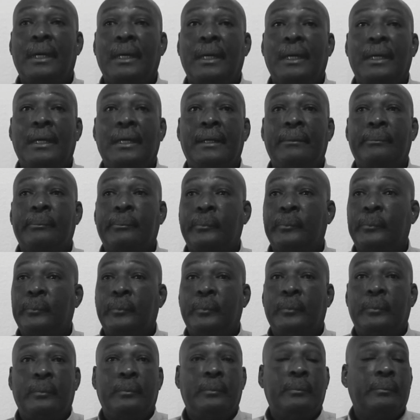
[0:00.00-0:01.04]
and
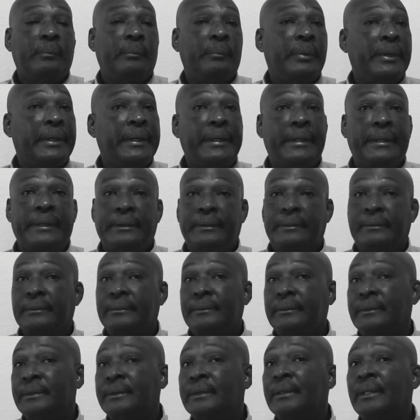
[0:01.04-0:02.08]
pray.
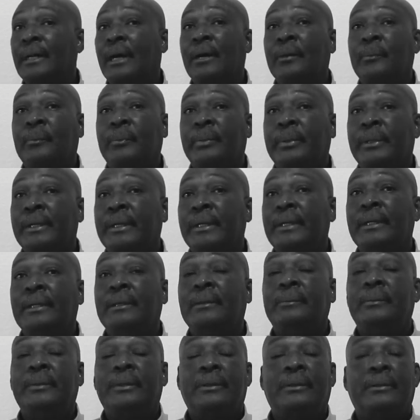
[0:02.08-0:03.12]
Start
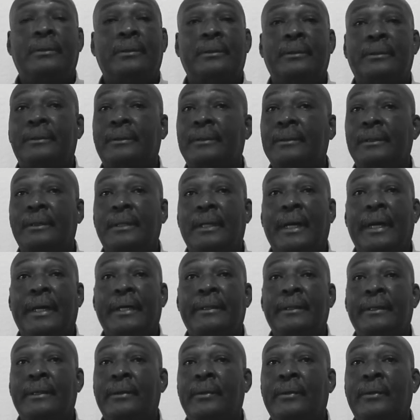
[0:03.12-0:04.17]
praying because
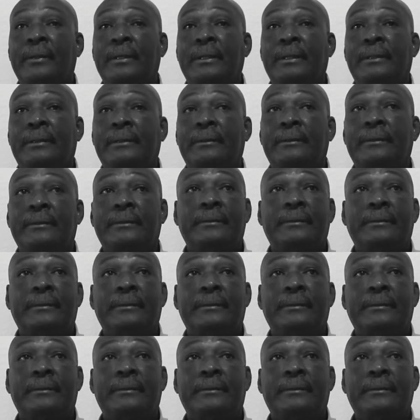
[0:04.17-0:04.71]
that's the only